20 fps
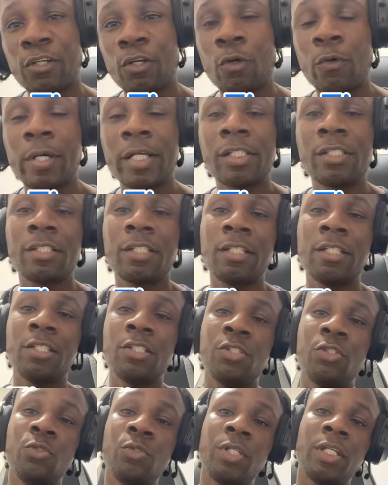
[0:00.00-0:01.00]

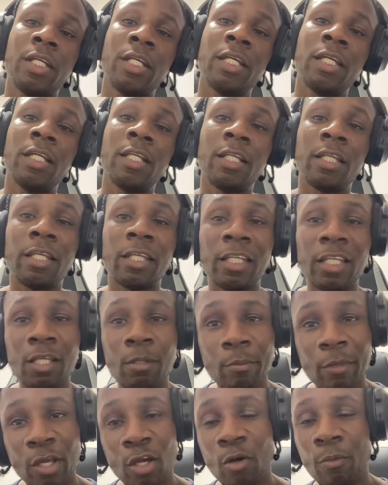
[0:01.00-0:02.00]
questions, you can
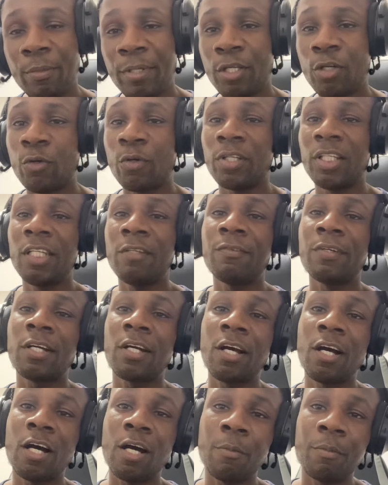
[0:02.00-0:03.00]
email me or leave a
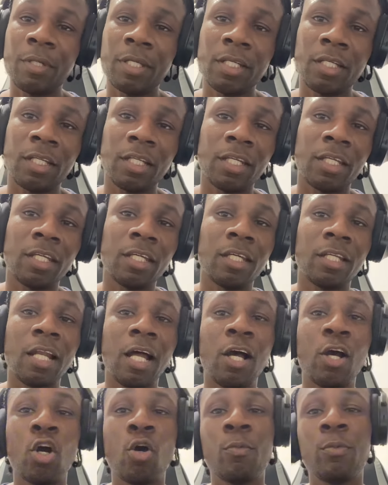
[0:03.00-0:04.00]
comment, and
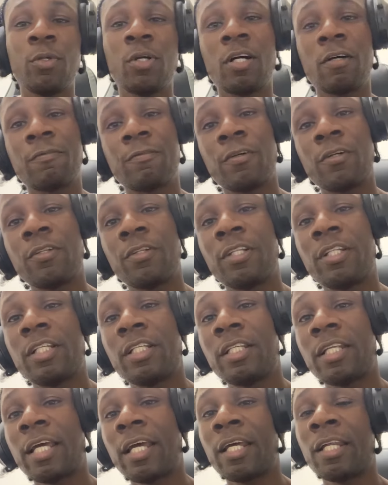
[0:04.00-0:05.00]
I hope you are further
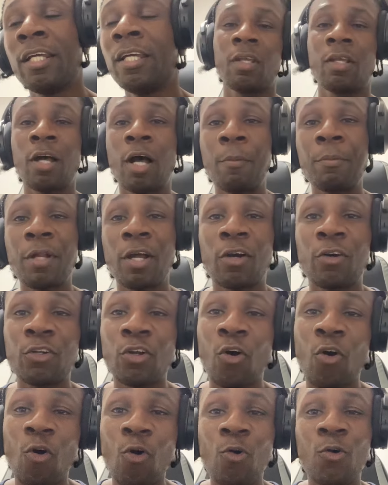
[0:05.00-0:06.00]
than that. I'm not
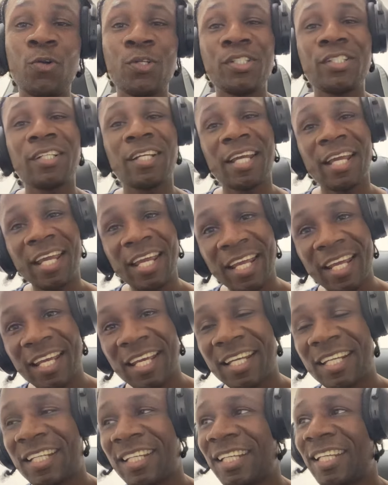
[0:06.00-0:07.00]
gonna hold your
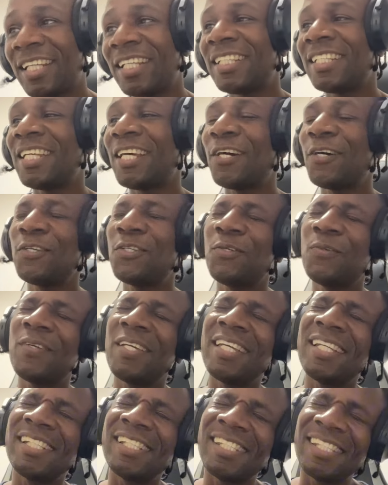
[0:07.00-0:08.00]
hand and tell
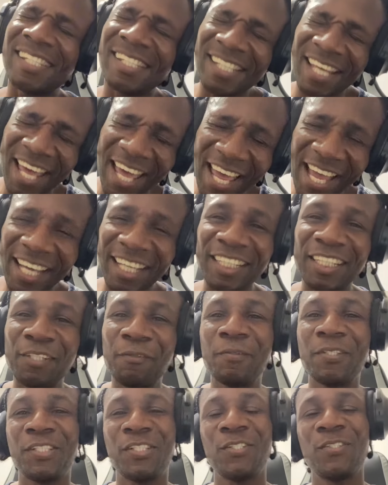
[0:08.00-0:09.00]
you
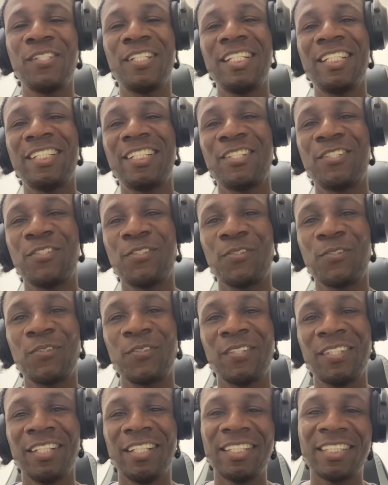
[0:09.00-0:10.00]
exactly what you need to
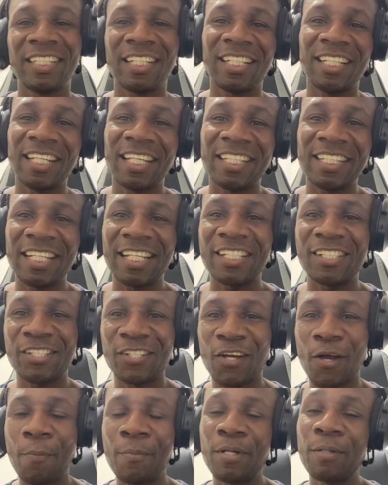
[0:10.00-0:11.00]
do to land that
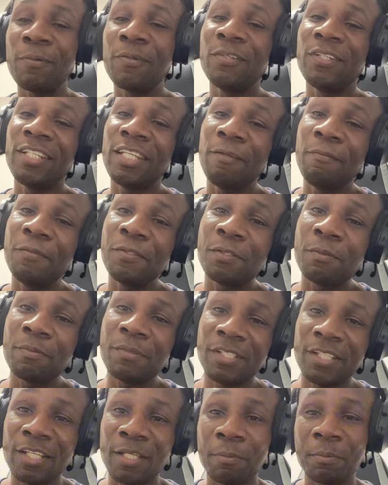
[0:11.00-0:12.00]
job, but I'm gonna give you
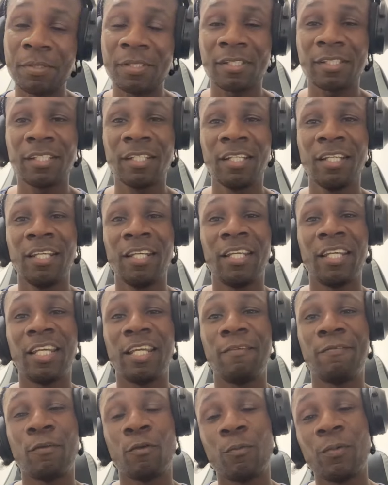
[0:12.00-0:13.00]
some tips.
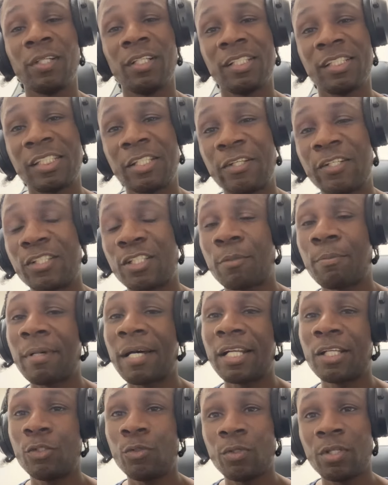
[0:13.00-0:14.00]
And if you're really serious
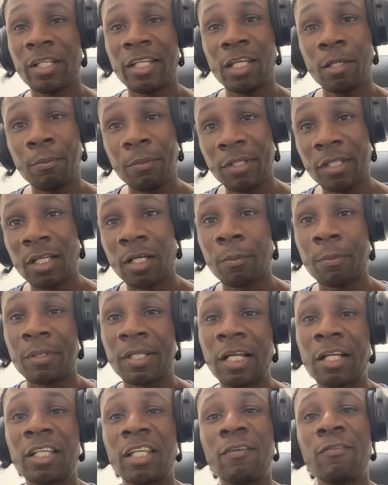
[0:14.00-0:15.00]
about it, you can hit me up
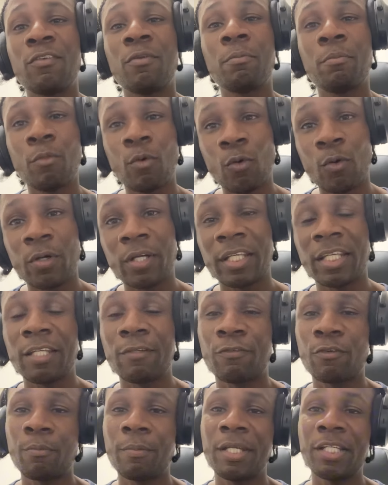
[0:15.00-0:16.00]
and I'll give you more
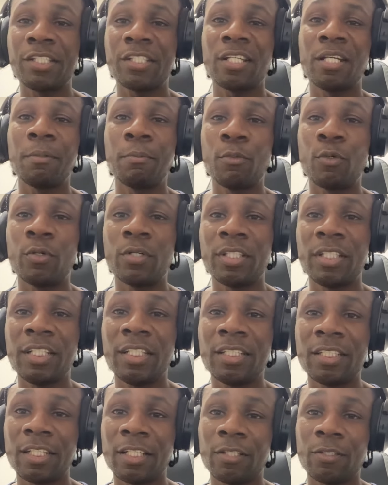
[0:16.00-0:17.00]
information and more
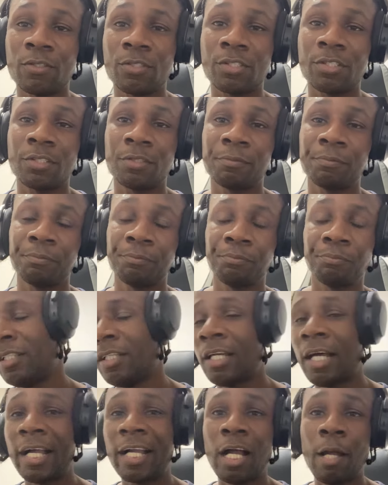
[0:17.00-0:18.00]
details.
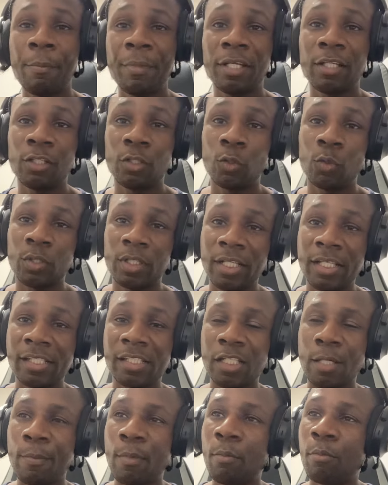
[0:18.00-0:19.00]
I got me a little
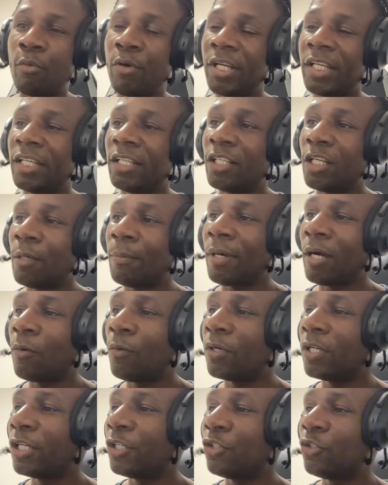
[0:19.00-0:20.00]
list. I'm gonna break it up. I
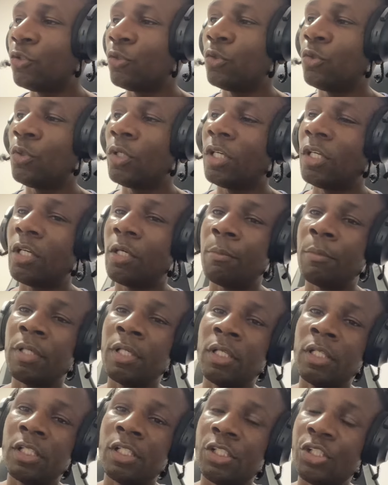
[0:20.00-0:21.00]
wanna do
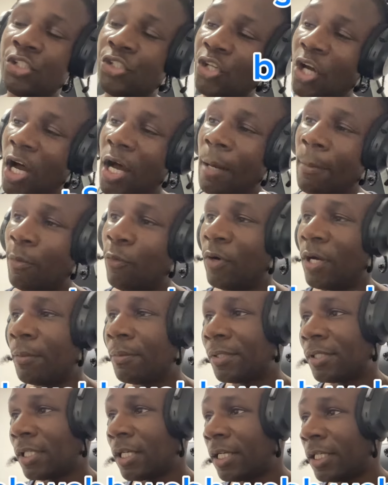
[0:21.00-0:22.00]
job
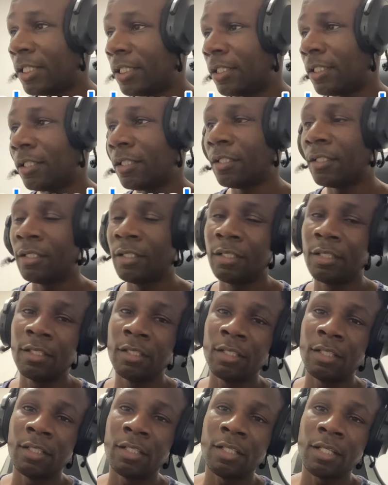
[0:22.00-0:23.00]
website,
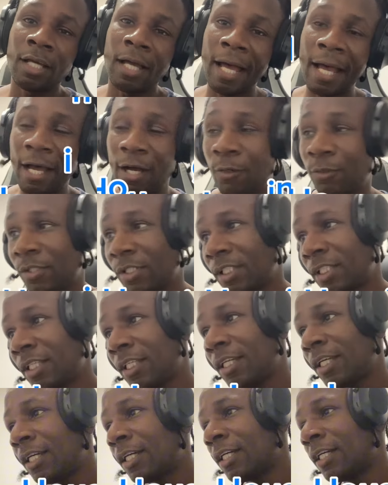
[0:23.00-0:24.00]

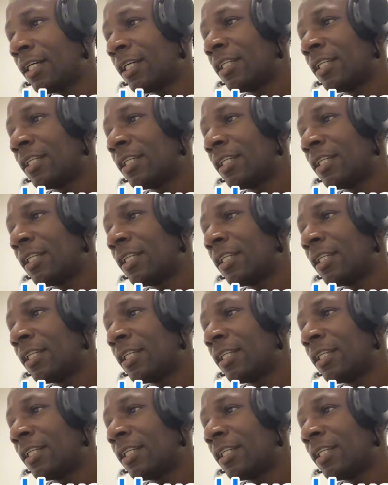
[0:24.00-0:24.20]
housing,